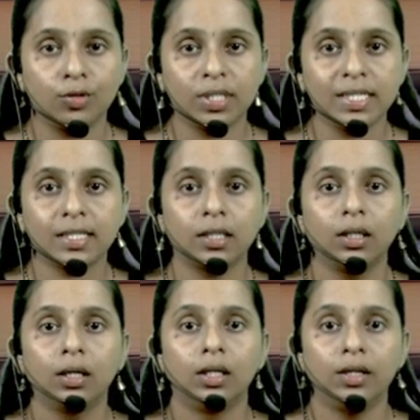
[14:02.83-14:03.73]
risk,
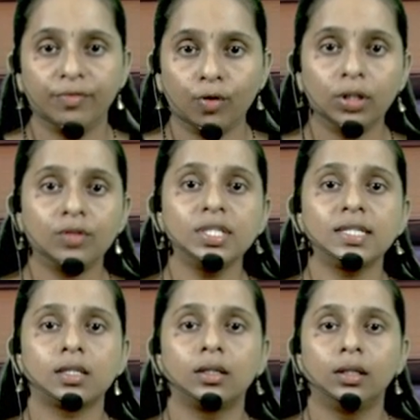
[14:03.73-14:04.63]
default
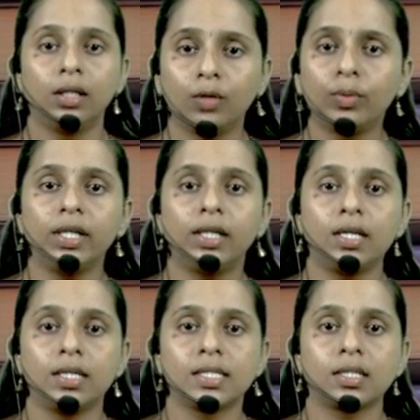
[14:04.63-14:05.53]
risk, liquidity
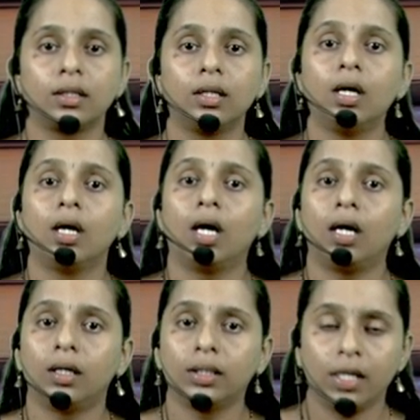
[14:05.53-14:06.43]
risk.
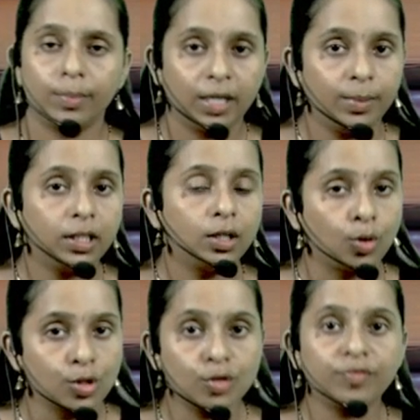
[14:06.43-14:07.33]
There might be the
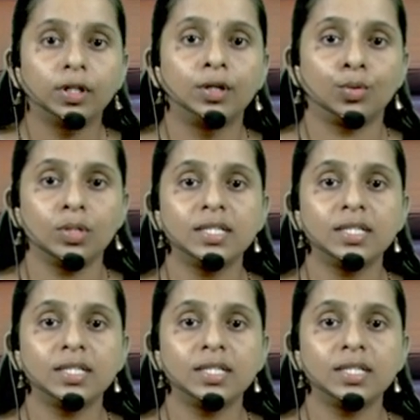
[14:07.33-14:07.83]
loss of control